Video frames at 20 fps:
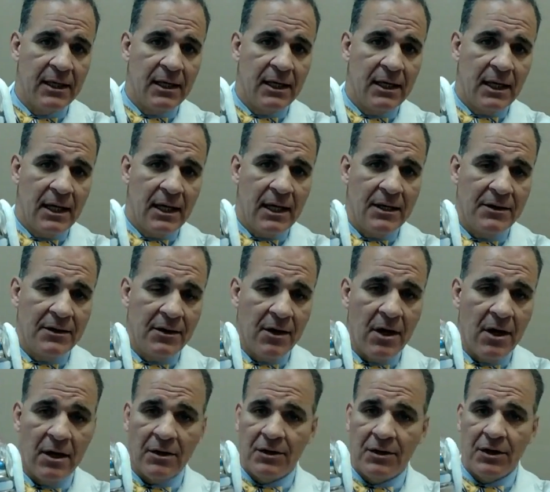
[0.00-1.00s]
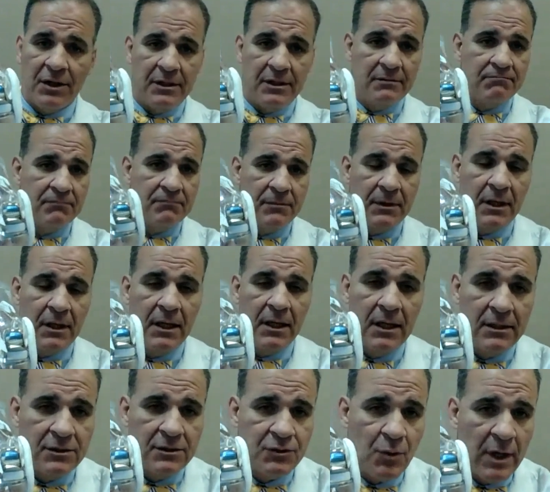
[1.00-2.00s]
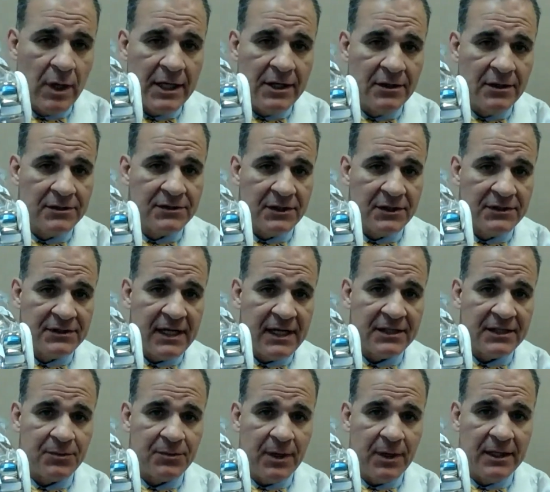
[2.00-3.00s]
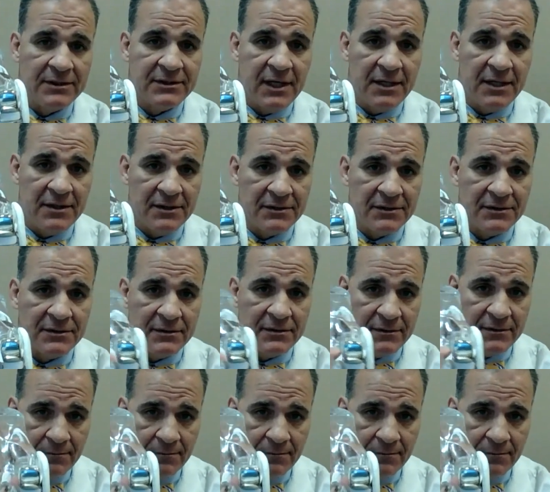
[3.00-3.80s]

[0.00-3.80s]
And there are good 20-year success rates on this